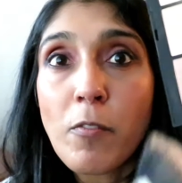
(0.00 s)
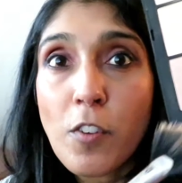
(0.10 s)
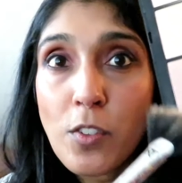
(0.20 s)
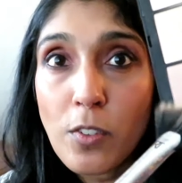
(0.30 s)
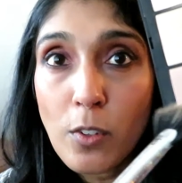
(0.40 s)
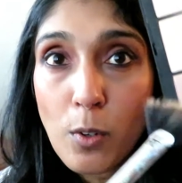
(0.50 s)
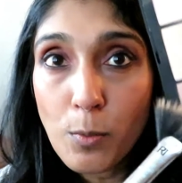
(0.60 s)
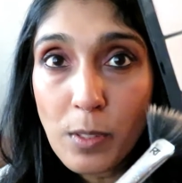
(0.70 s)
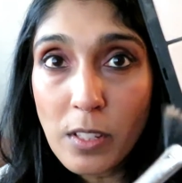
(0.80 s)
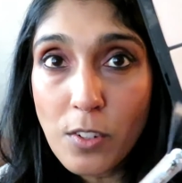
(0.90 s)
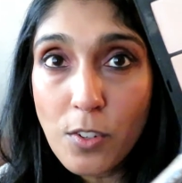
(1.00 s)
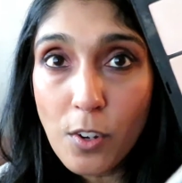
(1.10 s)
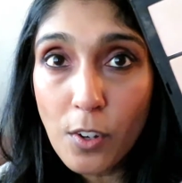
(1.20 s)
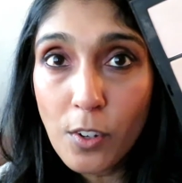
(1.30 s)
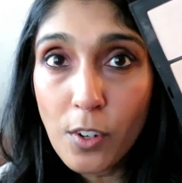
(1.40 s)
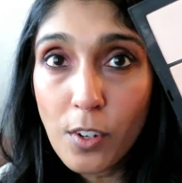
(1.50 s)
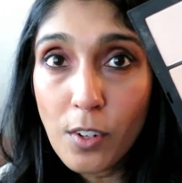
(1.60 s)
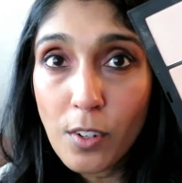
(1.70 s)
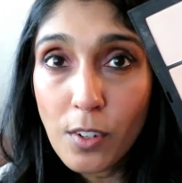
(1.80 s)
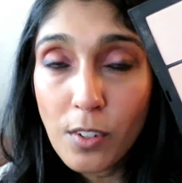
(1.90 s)
first gonna go in with the
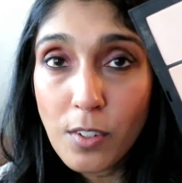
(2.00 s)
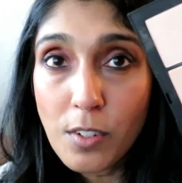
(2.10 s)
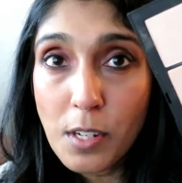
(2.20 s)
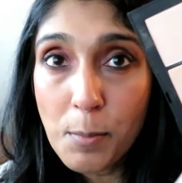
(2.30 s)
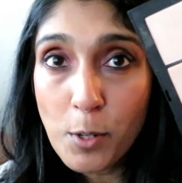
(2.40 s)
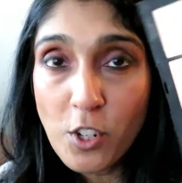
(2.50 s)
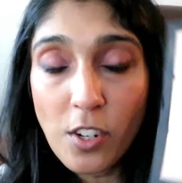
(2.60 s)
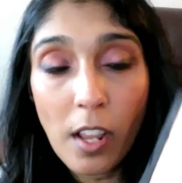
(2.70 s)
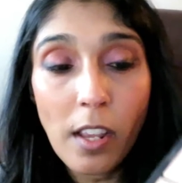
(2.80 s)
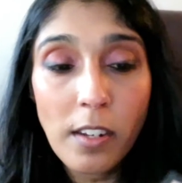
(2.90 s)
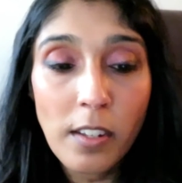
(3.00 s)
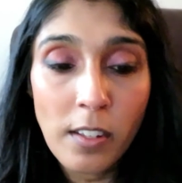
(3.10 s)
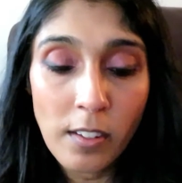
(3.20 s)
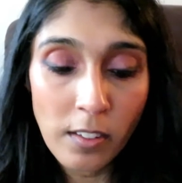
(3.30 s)
darker, deeper shade.